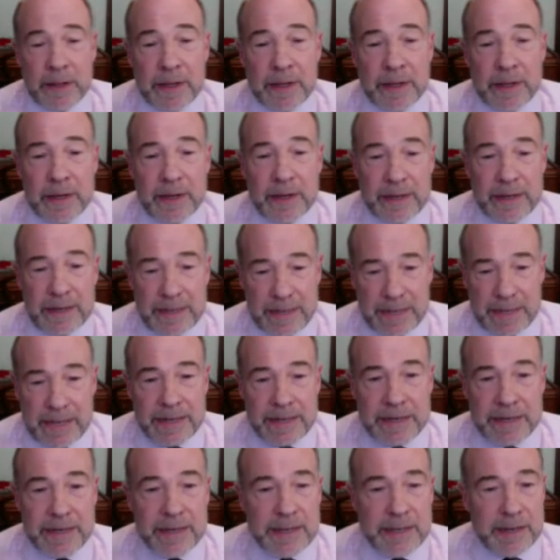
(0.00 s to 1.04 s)
Uh,
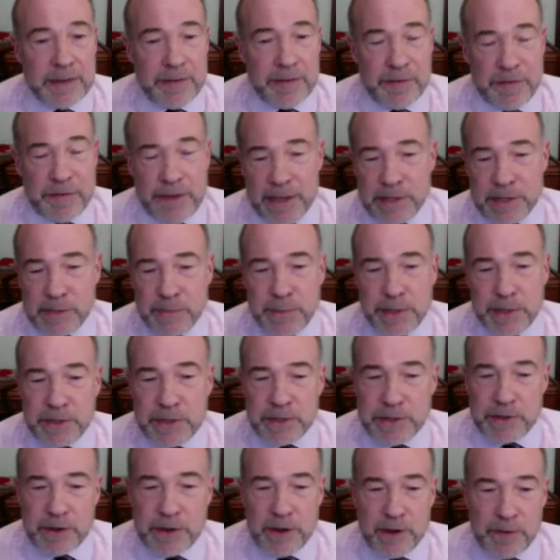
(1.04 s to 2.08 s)
again, fast pitch
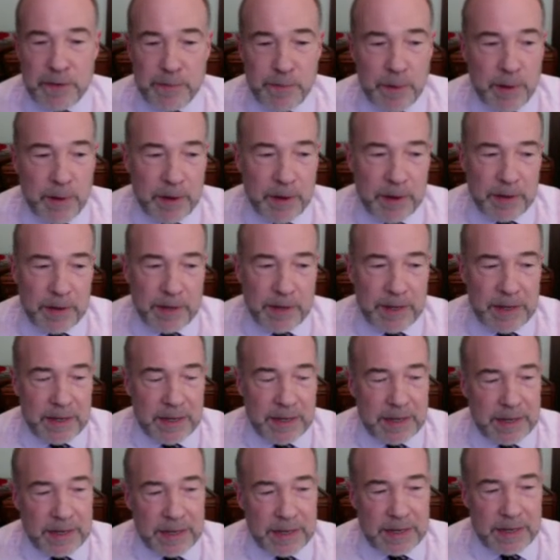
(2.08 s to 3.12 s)

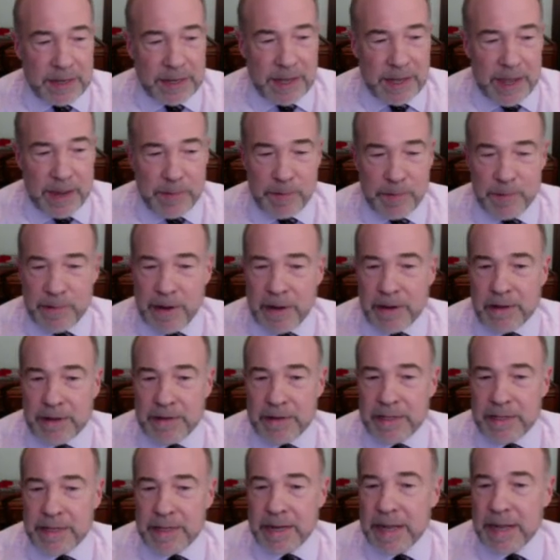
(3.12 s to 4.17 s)
softball came around in
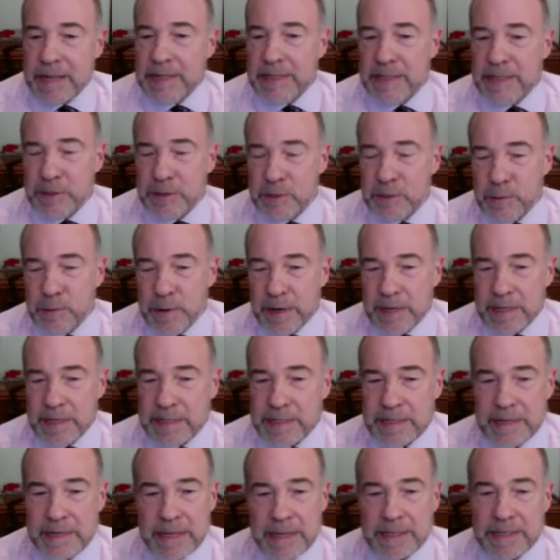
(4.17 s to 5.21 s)
the 1920s and
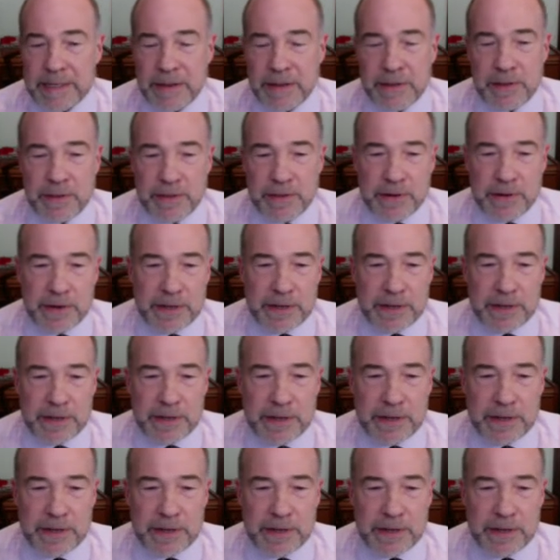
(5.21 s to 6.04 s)
1930s,